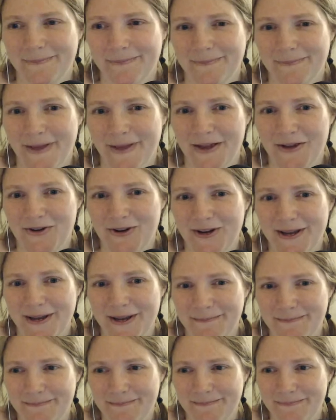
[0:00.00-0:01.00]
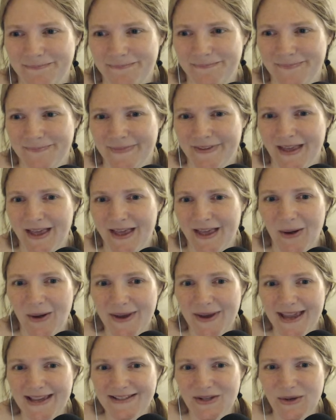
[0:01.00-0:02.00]
I agree.
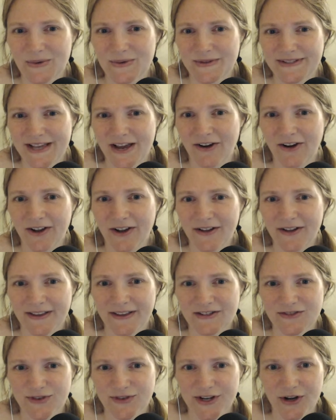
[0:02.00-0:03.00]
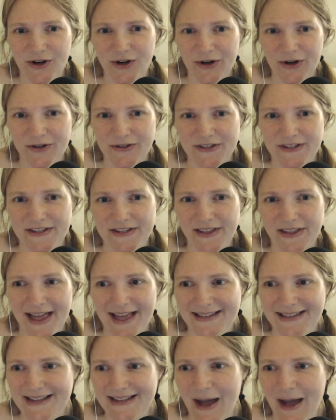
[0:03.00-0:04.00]
Okay, so Sarah, let's read hers as the
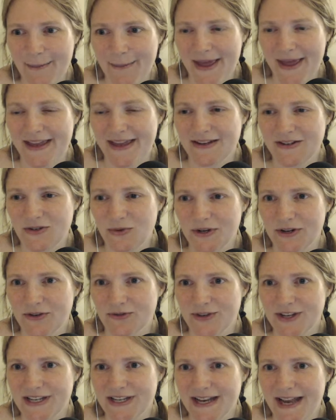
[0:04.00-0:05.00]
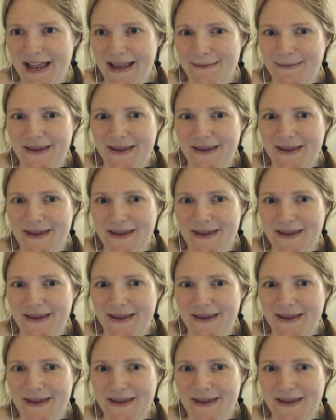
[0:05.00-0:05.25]
last comment. Do you want to read it, Amy?